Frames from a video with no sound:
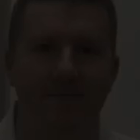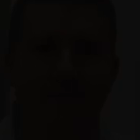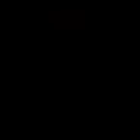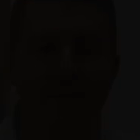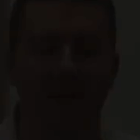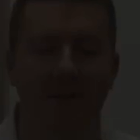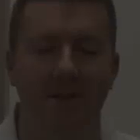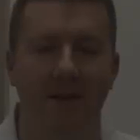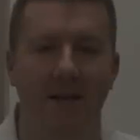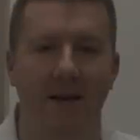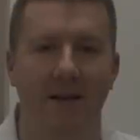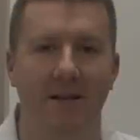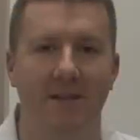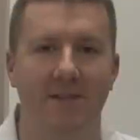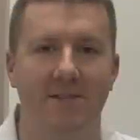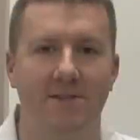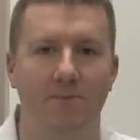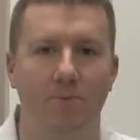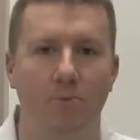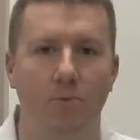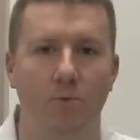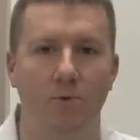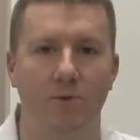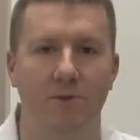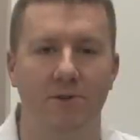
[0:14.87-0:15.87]
The dentist
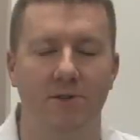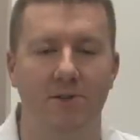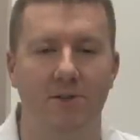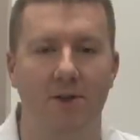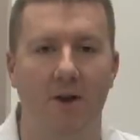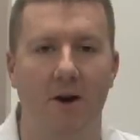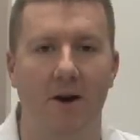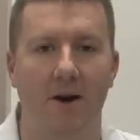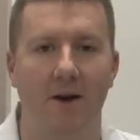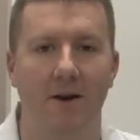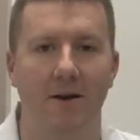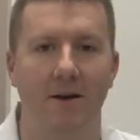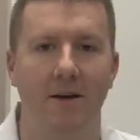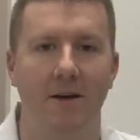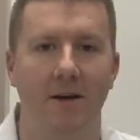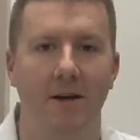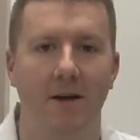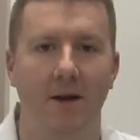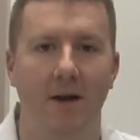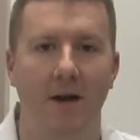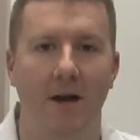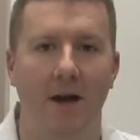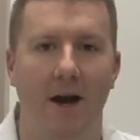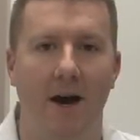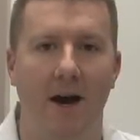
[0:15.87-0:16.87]
will start
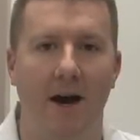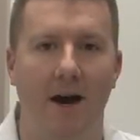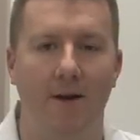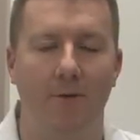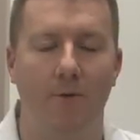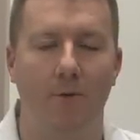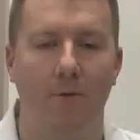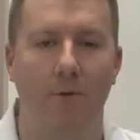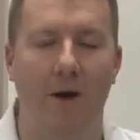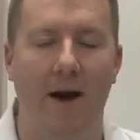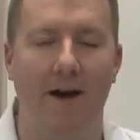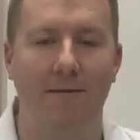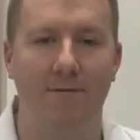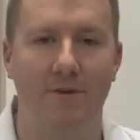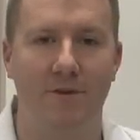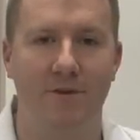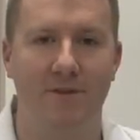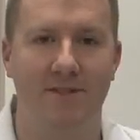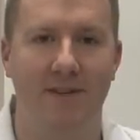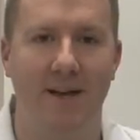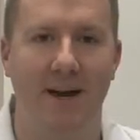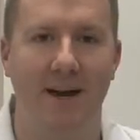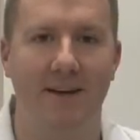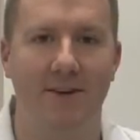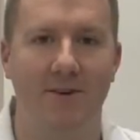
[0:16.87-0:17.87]
uh, after he's
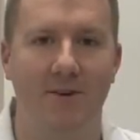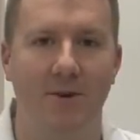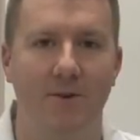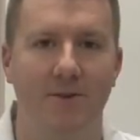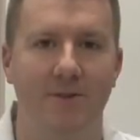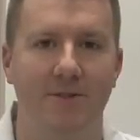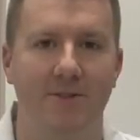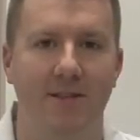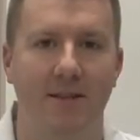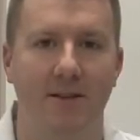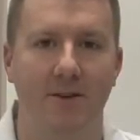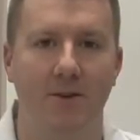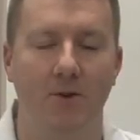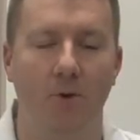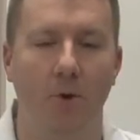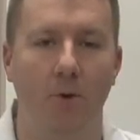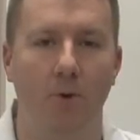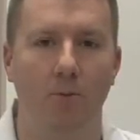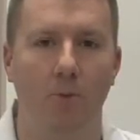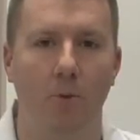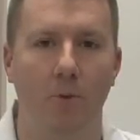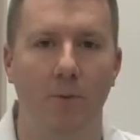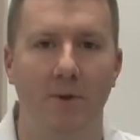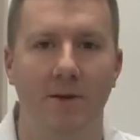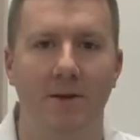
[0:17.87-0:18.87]
diagnosed that gold
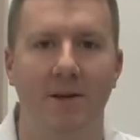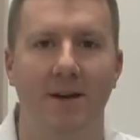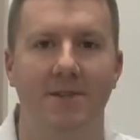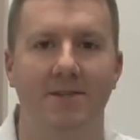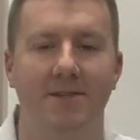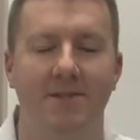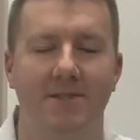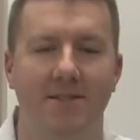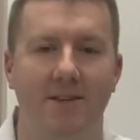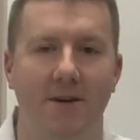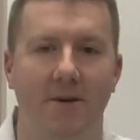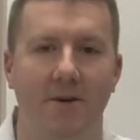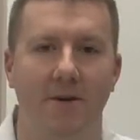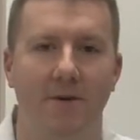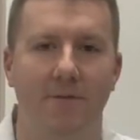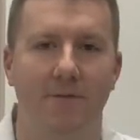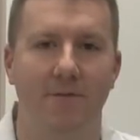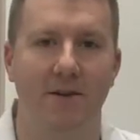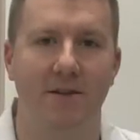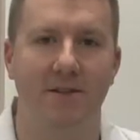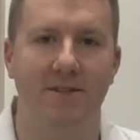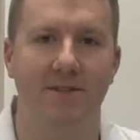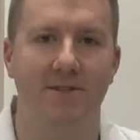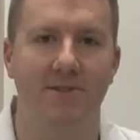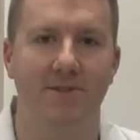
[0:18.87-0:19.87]
will be necessary to
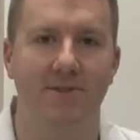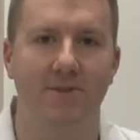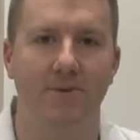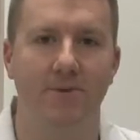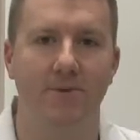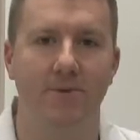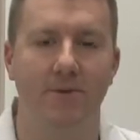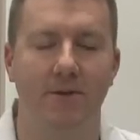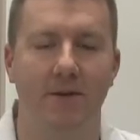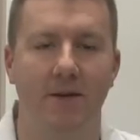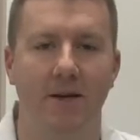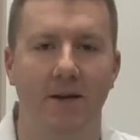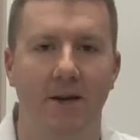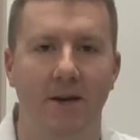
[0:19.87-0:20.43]
fix a tooth.